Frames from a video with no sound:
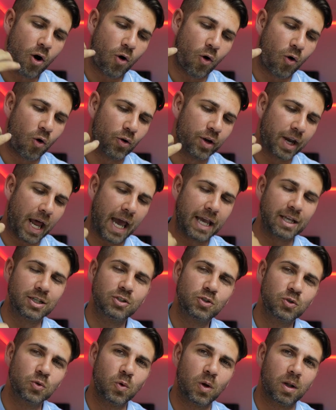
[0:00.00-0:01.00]
on a
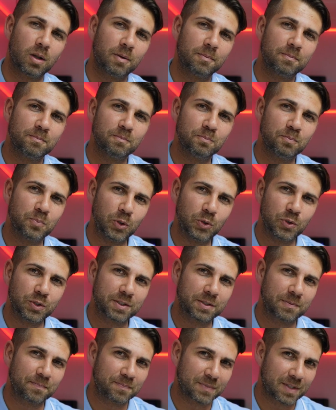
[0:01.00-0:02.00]
dual boot
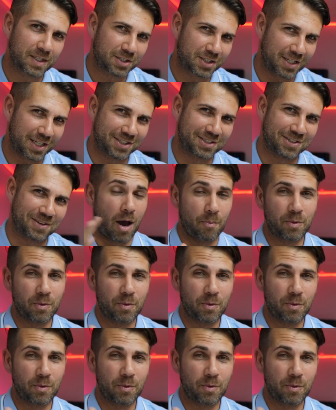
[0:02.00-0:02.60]
system.